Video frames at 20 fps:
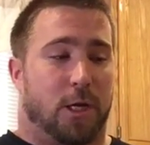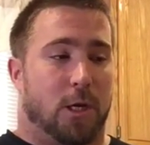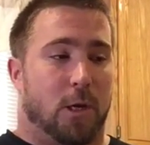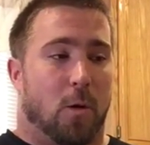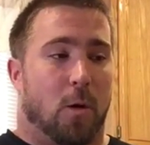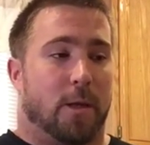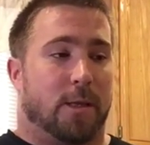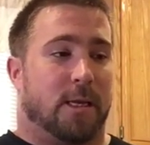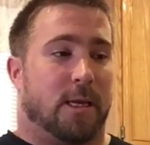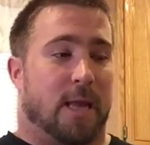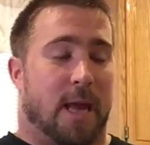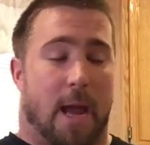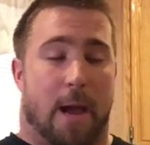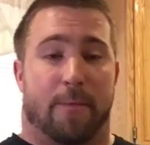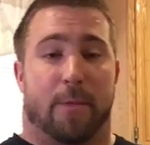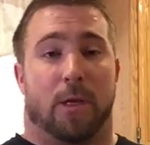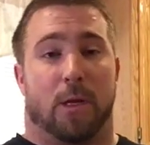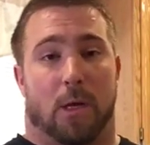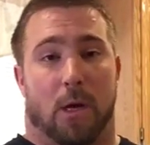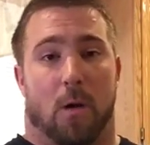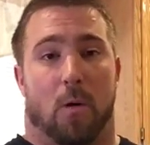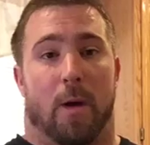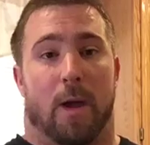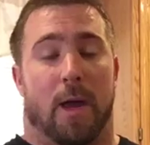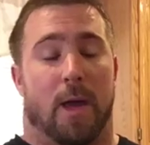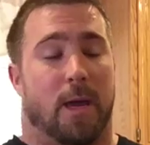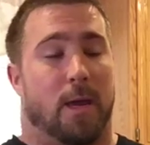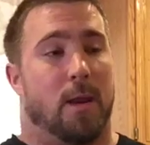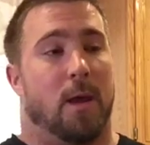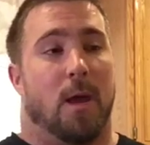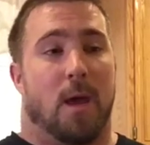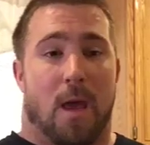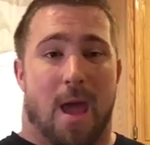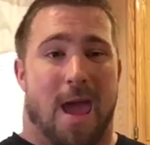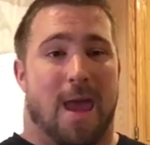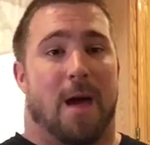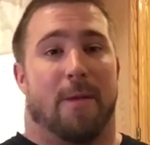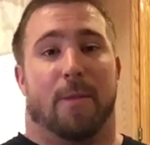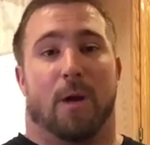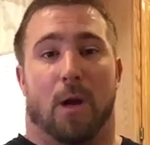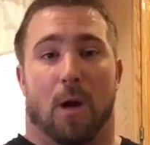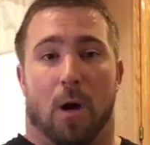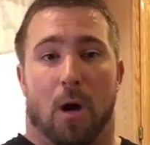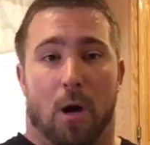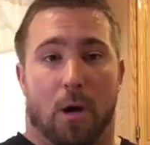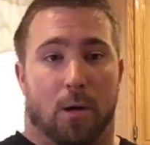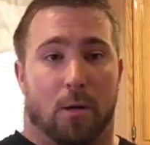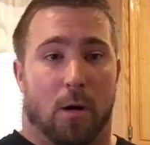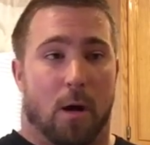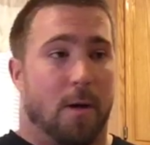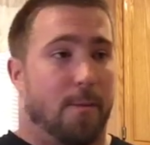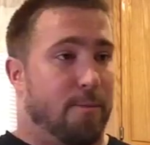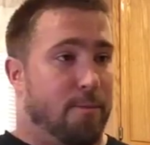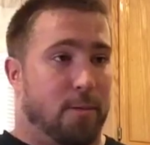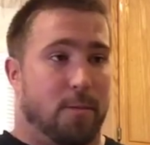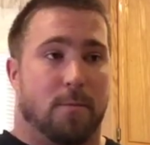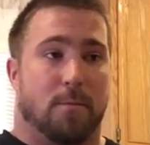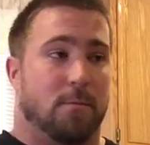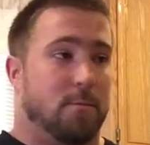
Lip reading: you know what, today I'm going to go in and I'm going to hook grip